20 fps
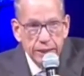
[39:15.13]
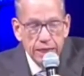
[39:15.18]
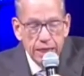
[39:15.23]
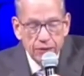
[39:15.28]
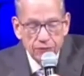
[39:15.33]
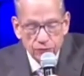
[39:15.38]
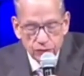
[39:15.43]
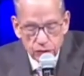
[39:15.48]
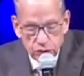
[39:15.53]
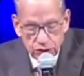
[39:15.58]

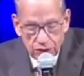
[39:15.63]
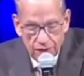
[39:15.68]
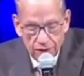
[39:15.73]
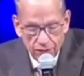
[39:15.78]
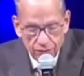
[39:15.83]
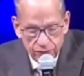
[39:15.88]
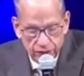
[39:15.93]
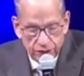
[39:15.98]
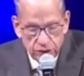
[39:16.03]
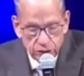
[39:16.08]
God would not
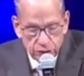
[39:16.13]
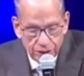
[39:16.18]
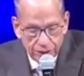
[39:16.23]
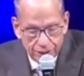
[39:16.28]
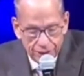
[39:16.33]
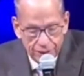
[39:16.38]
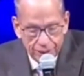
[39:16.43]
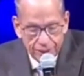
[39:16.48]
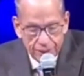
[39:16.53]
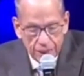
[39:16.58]
be
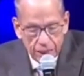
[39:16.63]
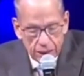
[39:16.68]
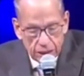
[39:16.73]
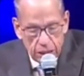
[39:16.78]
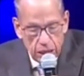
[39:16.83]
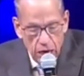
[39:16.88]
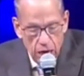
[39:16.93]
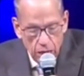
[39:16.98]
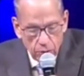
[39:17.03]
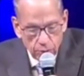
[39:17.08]
calling your
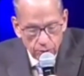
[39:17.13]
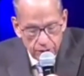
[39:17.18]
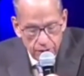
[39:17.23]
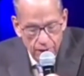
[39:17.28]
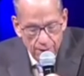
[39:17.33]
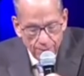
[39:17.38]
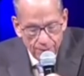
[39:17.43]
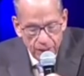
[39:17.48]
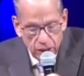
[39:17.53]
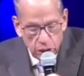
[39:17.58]
heart
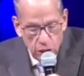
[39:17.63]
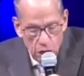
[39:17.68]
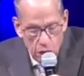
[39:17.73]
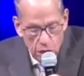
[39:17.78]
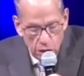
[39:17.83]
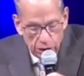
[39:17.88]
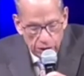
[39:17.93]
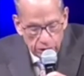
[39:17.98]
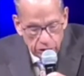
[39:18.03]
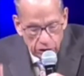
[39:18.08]
today
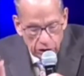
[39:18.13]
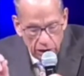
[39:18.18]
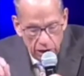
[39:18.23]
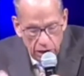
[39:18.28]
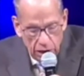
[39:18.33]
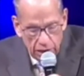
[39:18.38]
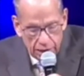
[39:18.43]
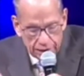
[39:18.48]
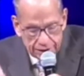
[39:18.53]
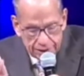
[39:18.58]
if you were
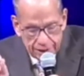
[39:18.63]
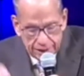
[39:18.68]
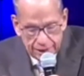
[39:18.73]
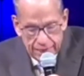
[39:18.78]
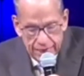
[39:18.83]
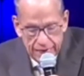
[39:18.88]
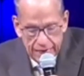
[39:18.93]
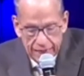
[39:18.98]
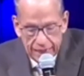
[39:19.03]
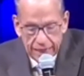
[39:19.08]
not a
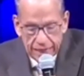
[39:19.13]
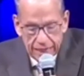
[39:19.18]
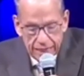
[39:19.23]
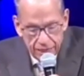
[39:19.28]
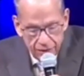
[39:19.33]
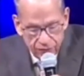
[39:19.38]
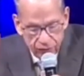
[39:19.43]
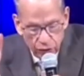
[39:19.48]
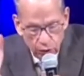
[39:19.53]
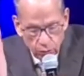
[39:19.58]
candidate for
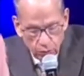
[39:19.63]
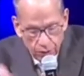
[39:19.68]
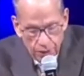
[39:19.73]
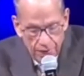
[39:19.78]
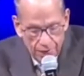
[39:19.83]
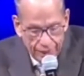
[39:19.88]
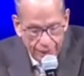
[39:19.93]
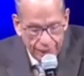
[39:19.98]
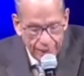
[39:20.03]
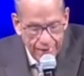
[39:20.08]

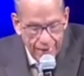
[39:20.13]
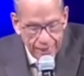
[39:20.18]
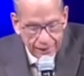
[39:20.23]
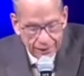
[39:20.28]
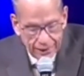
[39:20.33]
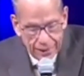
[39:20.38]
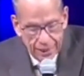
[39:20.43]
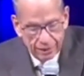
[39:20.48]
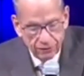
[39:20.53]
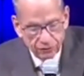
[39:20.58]
salvation.
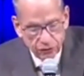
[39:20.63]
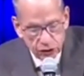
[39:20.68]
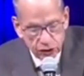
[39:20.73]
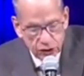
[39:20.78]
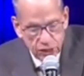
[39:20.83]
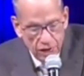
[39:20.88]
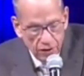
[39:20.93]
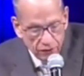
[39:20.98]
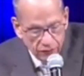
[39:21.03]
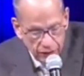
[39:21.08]
I'm here to
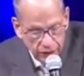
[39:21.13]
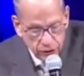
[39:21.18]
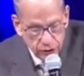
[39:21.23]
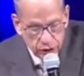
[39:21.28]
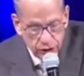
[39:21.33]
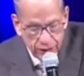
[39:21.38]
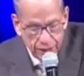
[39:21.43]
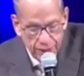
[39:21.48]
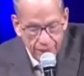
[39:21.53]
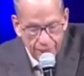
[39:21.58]
tell you
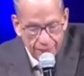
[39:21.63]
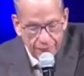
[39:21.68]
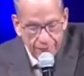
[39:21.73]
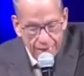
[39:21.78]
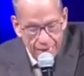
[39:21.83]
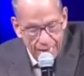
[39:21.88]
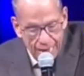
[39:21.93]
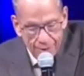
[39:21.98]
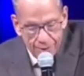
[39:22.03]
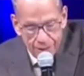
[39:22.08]
today is
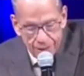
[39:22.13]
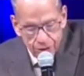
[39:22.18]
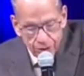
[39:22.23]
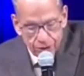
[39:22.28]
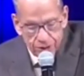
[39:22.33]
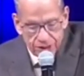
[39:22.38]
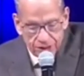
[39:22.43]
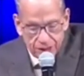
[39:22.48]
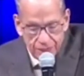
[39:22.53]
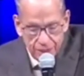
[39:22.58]
the day of
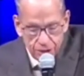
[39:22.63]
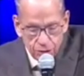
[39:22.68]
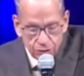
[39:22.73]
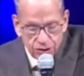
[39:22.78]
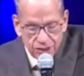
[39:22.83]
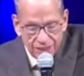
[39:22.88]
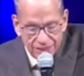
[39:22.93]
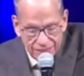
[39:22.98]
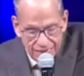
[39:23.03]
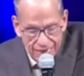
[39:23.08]

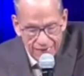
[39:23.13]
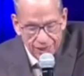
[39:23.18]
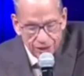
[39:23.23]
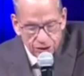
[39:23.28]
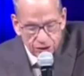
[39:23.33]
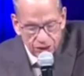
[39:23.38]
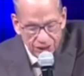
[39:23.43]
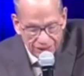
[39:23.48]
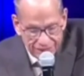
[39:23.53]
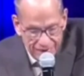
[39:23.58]
salvation. There's not a
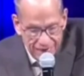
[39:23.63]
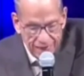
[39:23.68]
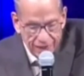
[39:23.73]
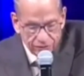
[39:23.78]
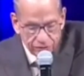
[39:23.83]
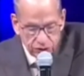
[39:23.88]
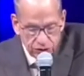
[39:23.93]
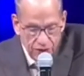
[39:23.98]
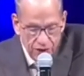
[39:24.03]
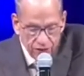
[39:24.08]
better
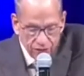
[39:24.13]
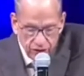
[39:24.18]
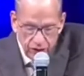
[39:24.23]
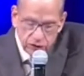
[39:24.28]
time.